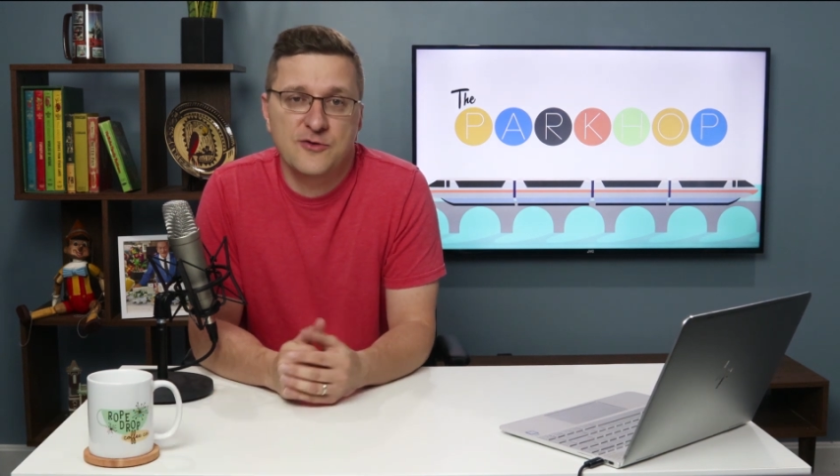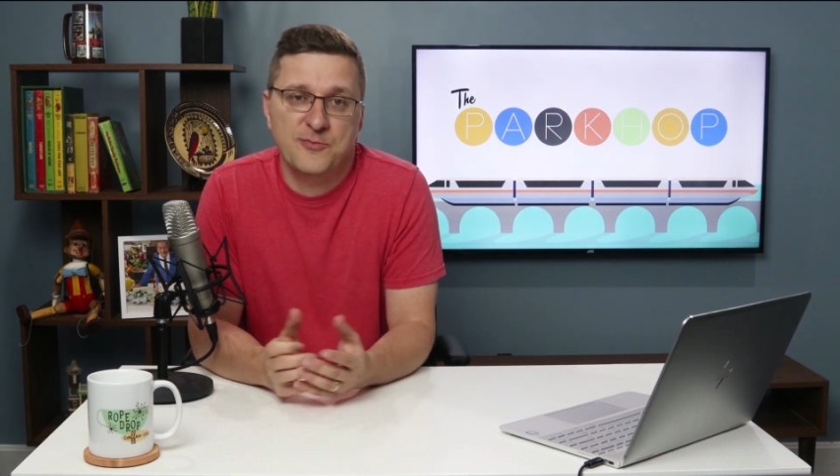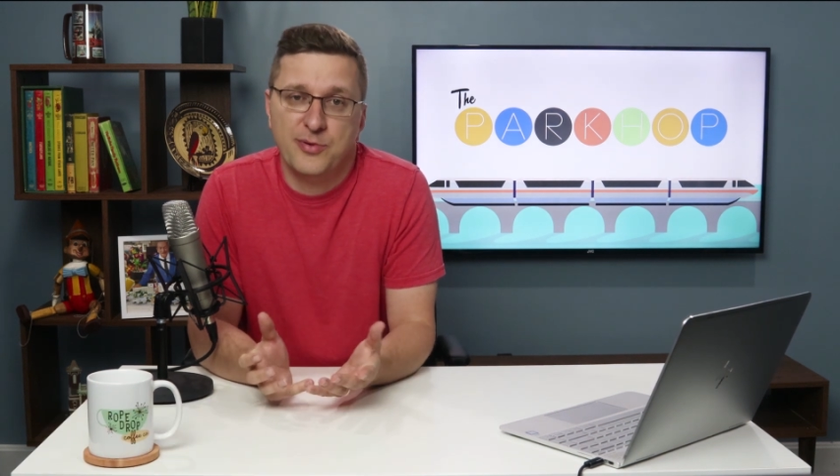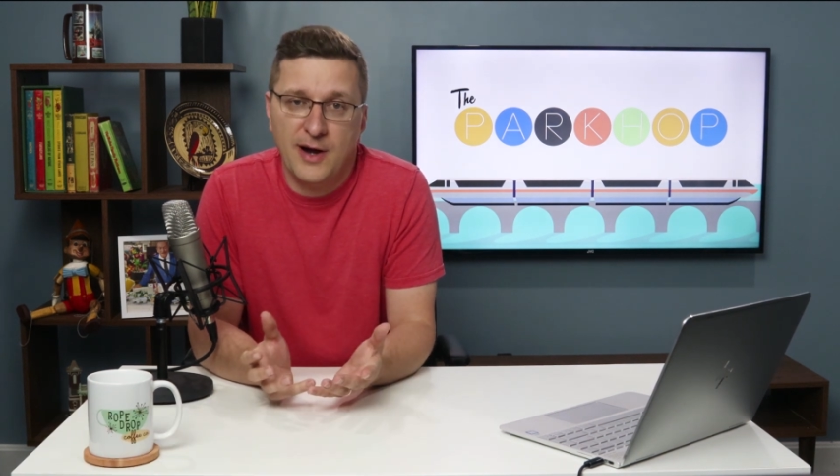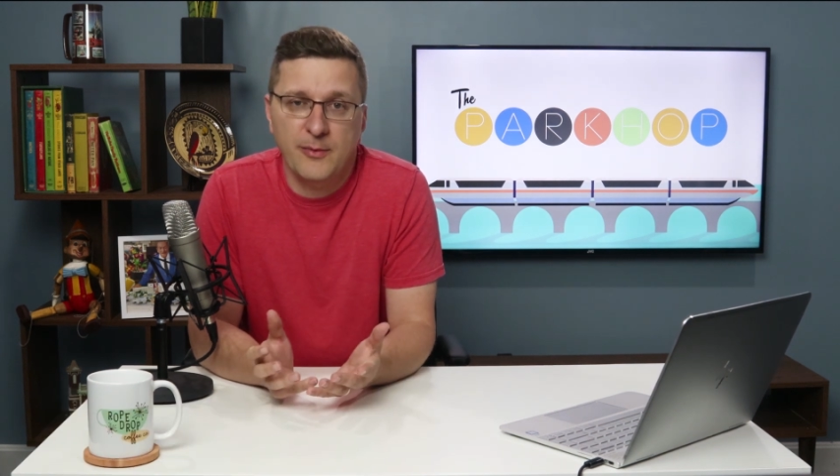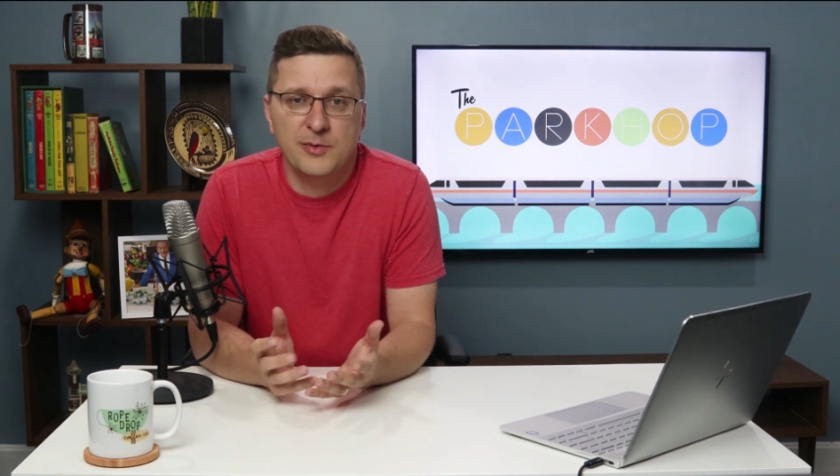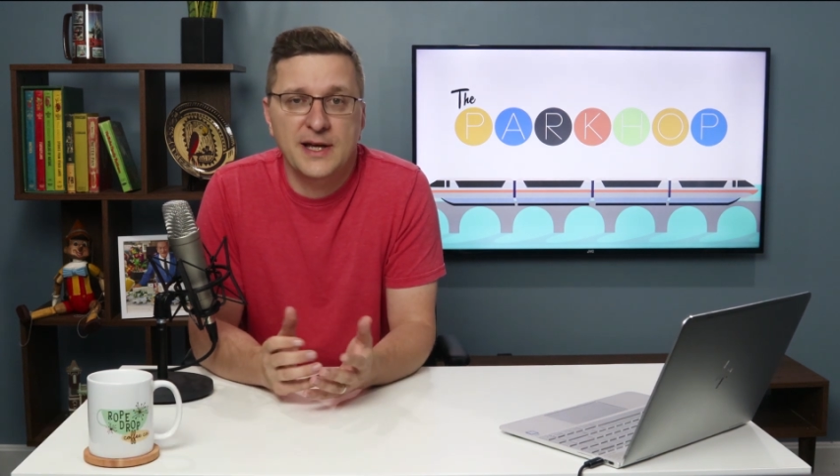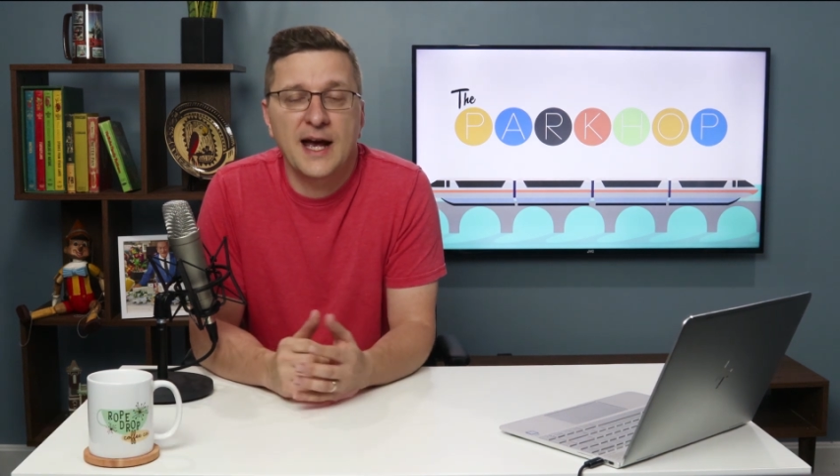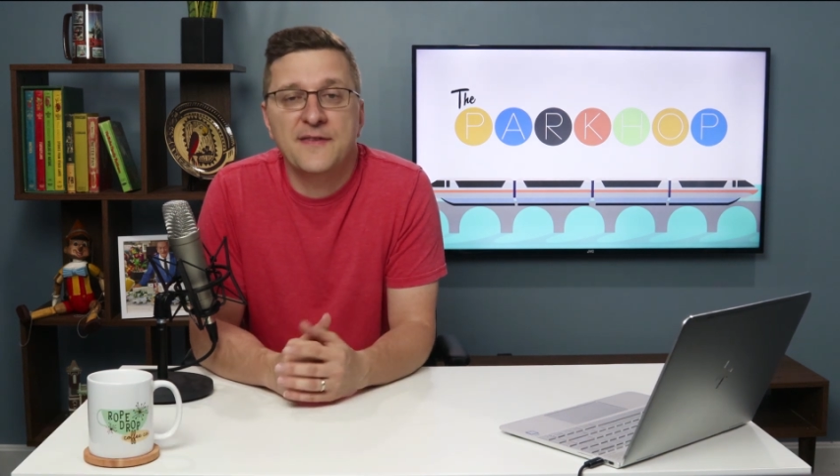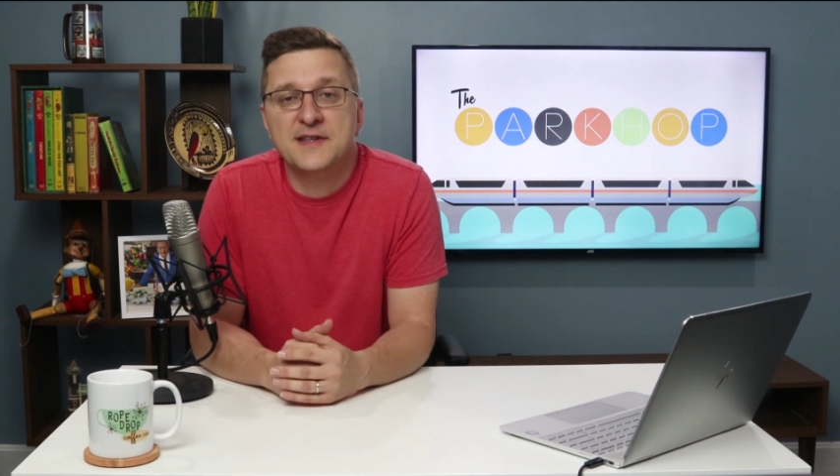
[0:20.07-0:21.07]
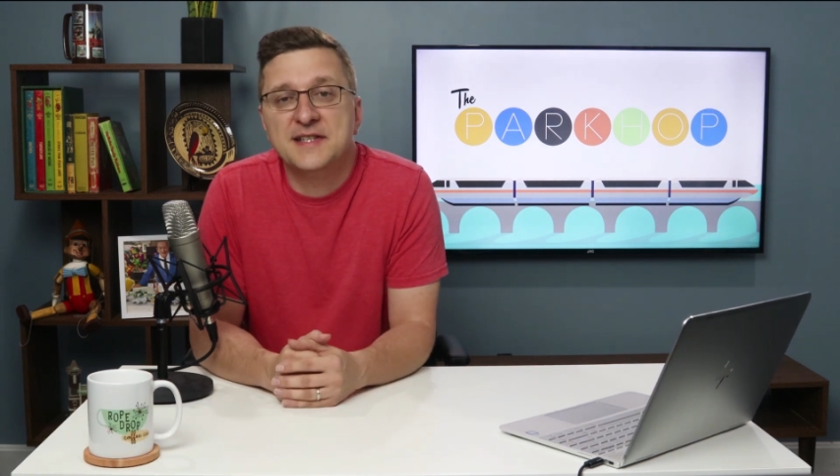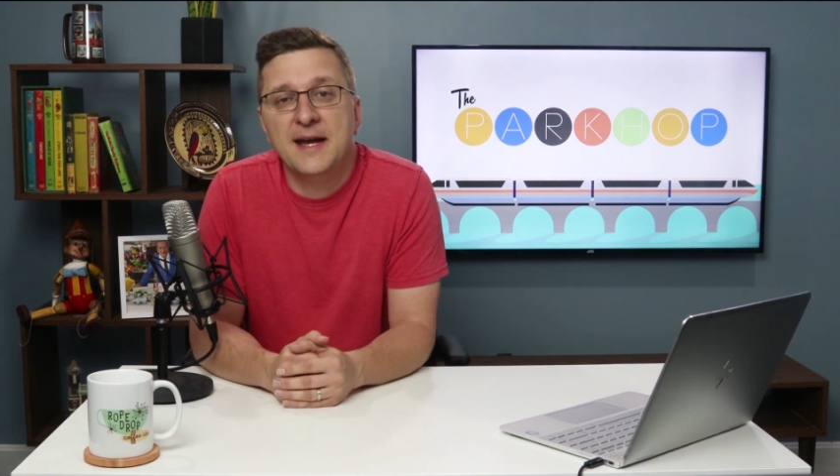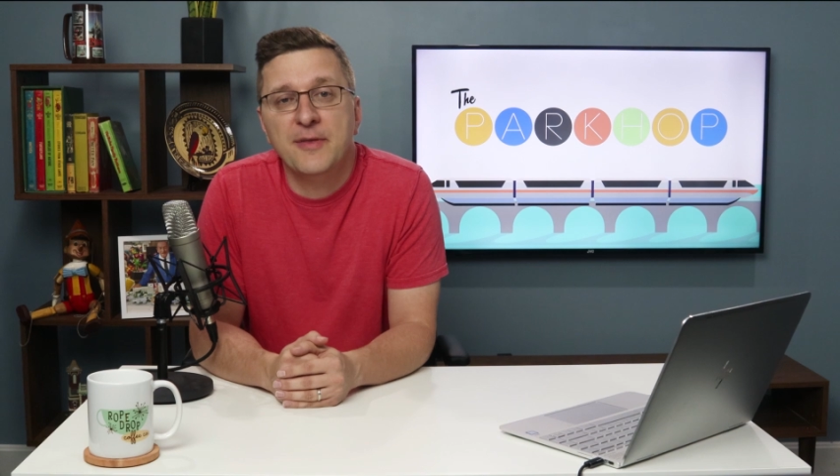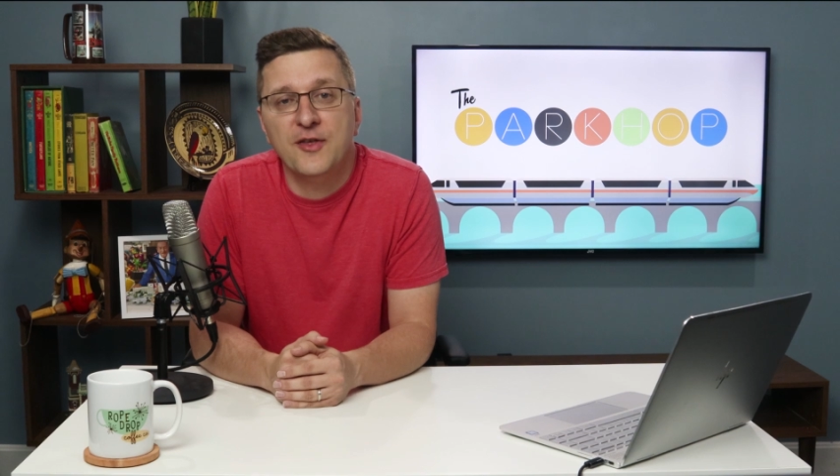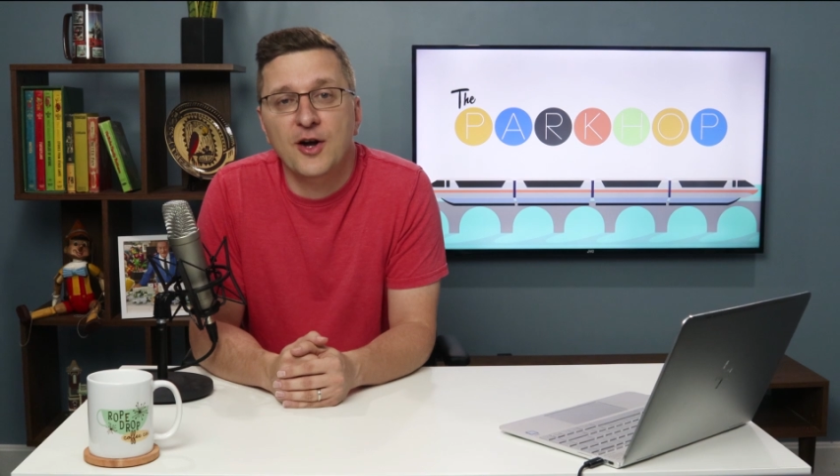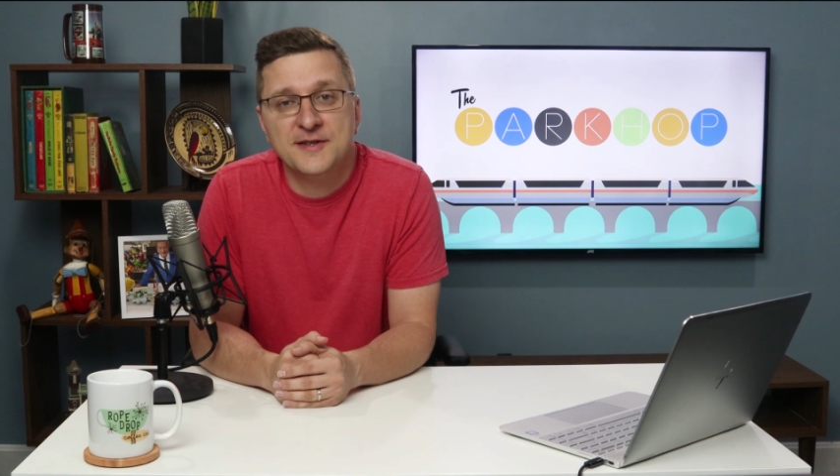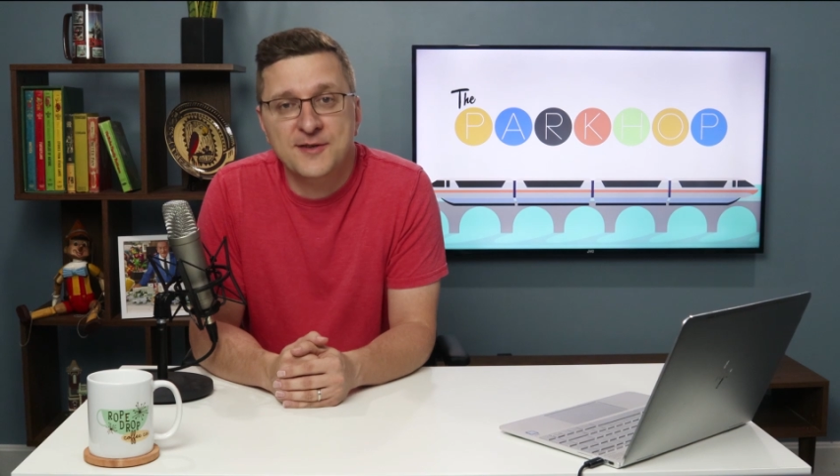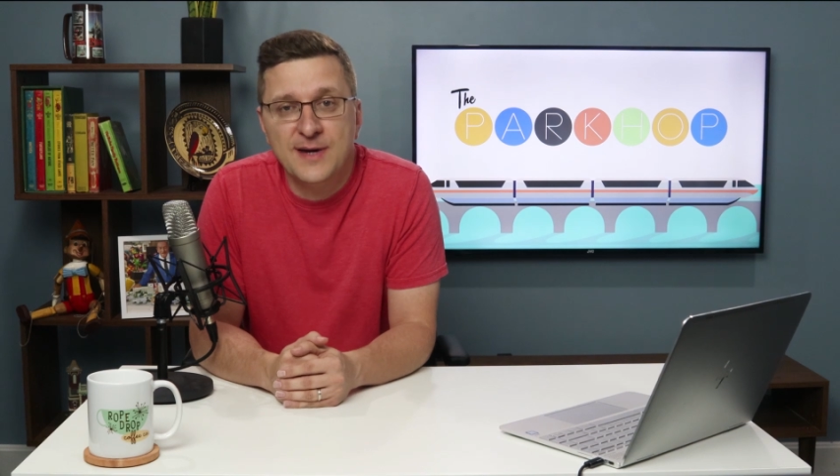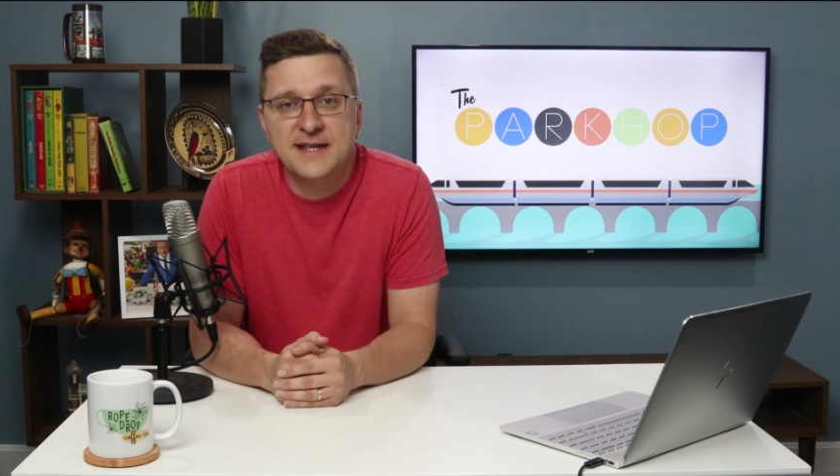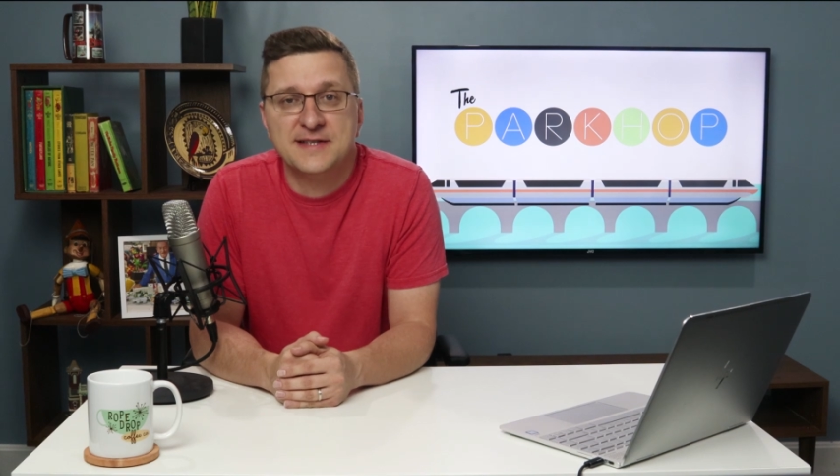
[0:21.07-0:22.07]
you've probably had the same thought as
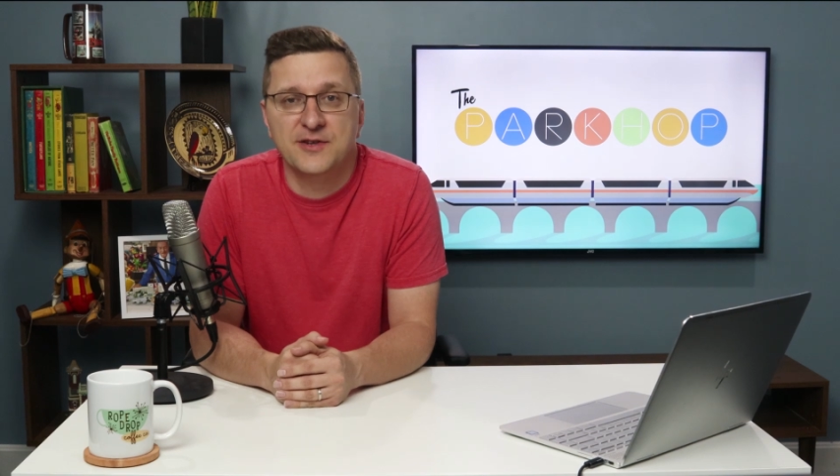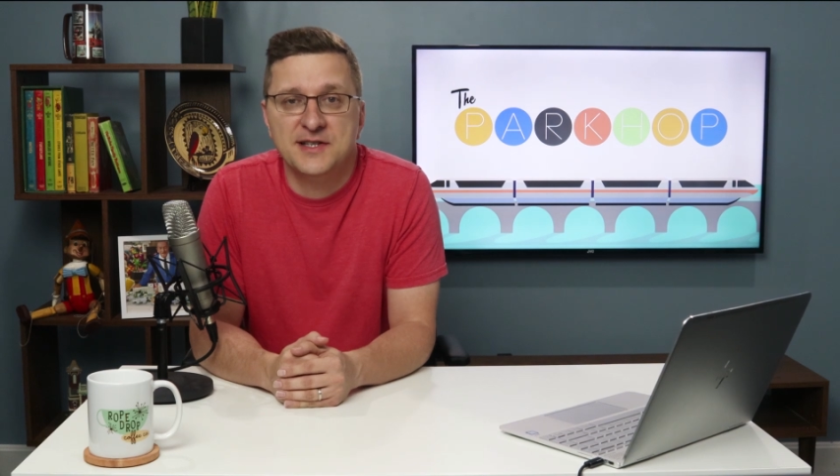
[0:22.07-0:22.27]
the rest of